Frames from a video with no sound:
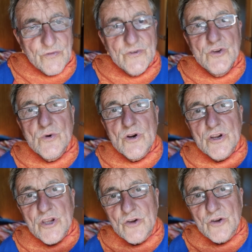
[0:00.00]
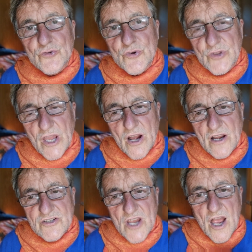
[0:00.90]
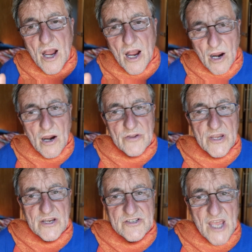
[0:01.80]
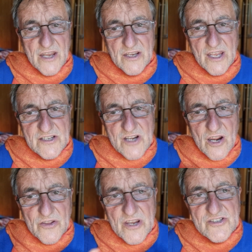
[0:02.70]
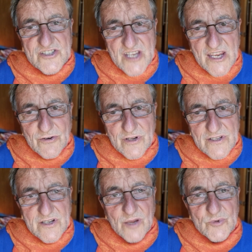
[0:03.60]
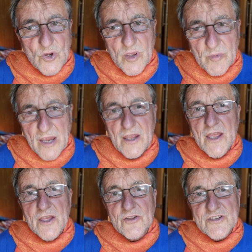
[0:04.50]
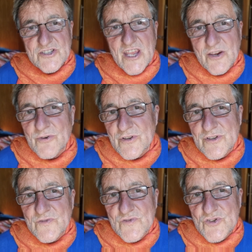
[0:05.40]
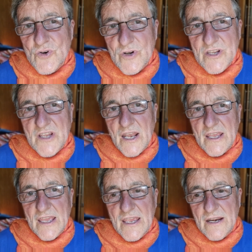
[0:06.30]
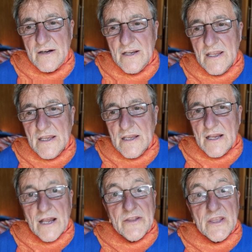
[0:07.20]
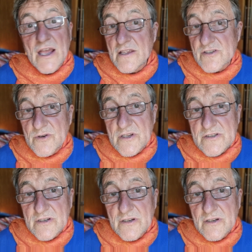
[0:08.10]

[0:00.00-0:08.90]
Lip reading: viewer go through the arch? Are there techniques? Are there secrets? I'm talking about the secrets of storytelling here. And the answer is